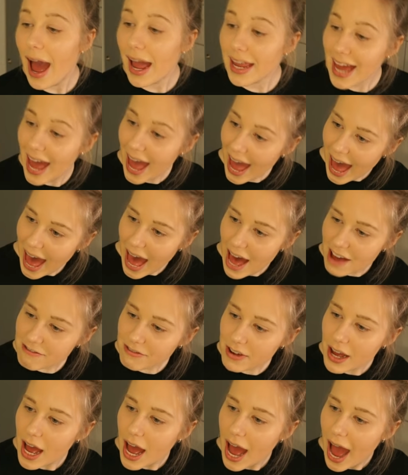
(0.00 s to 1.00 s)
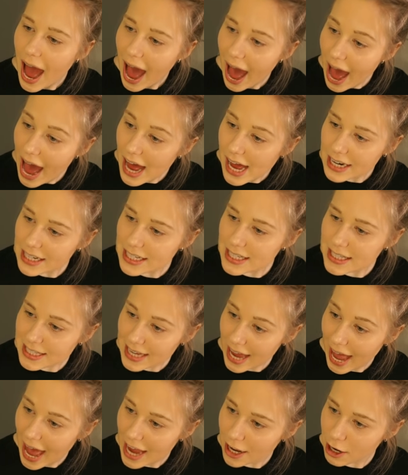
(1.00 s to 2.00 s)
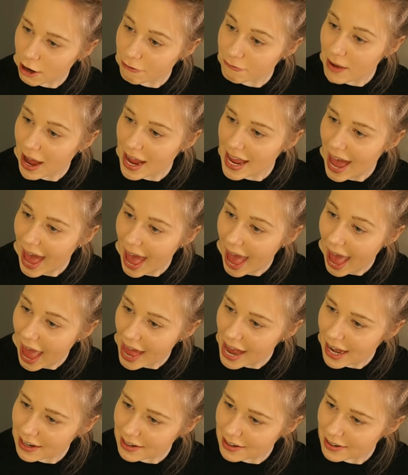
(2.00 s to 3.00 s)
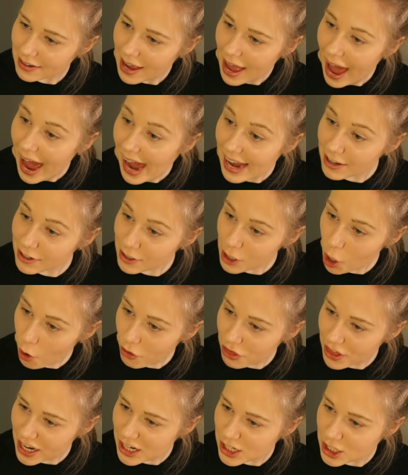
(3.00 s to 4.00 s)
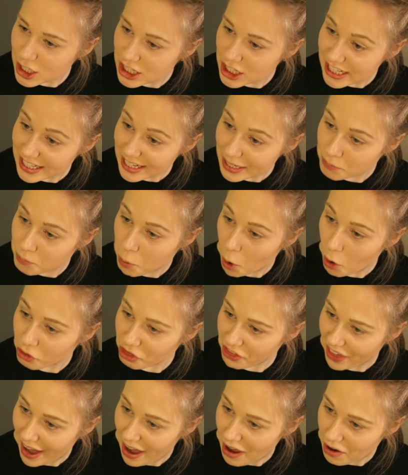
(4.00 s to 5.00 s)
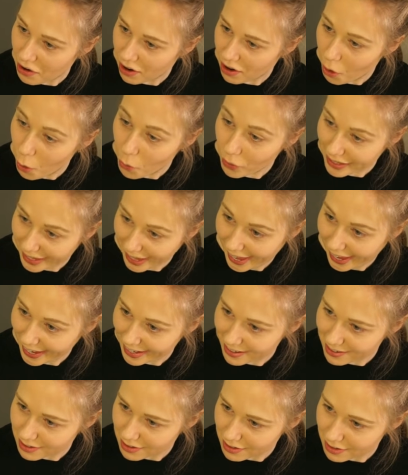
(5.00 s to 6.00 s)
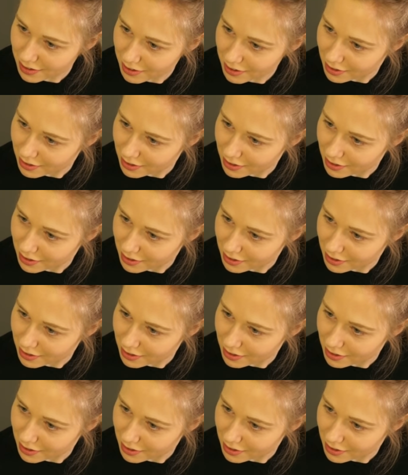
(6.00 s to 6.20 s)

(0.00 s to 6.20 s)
I have had a scan of my head. I know there's a cheekbone there, okay?